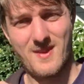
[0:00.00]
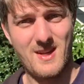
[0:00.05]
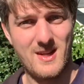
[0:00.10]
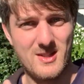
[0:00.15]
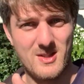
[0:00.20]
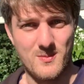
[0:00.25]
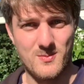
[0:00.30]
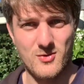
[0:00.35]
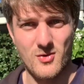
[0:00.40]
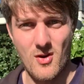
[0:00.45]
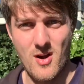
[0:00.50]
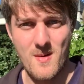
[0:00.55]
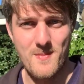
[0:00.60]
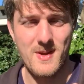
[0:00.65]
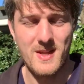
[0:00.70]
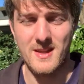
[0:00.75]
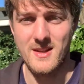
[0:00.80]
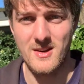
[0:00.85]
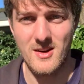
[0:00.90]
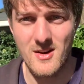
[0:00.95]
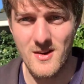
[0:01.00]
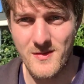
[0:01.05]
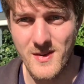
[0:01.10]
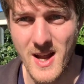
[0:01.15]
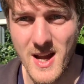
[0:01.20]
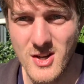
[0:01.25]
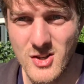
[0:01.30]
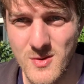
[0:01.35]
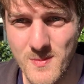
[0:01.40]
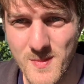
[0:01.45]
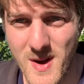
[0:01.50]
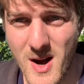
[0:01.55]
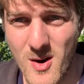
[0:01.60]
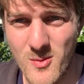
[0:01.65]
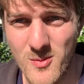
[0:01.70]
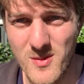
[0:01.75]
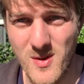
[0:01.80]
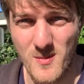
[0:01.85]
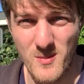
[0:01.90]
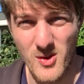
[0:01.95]
subscribe, hit the notification bell.
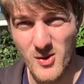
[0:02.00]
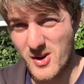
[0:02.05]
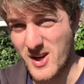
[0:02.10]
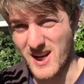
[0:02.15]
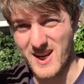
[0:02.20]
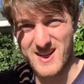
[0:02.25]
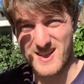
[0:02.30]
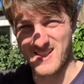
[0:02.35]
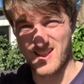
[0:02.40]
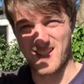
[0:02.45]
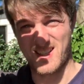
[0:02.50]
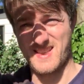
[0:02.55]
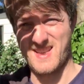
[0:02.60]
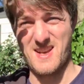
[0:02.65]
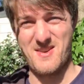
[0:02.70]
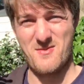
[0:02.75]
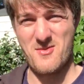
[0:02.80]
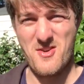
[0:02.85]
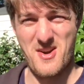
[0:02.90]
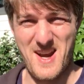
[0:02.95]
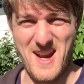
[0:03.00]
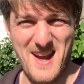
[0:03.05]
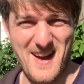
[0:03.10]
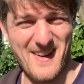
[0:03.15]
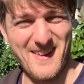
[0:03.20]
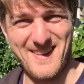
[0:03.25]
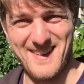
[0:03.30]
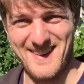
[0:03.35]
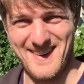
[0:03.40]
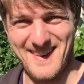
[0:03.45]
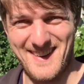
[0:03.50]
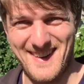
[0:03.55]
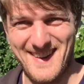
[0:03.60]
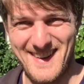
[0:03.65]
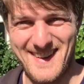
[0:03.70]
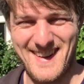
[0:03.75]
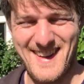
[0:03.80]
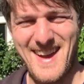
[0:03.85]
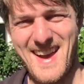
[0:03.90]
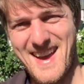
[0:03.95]
I'm looking into the sun right now.
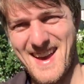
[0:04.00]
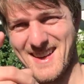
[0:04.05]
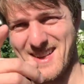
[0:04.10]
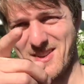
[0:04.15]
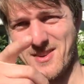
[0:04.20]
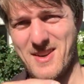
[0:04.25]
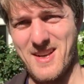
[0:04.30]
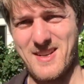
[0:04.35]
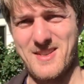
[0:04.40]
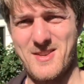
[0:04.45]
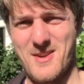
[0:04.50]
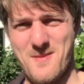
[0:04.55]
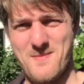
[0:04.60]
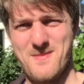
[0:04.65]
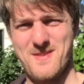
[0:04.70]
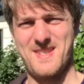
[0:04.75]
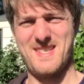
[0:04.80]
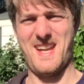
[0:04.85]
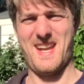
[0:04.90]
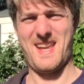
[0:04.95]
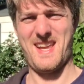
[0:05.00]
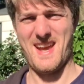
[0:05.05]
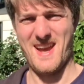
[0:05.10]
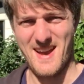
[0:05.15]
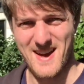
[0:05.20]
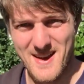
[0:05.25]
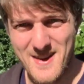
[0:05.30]
Until next time, take care.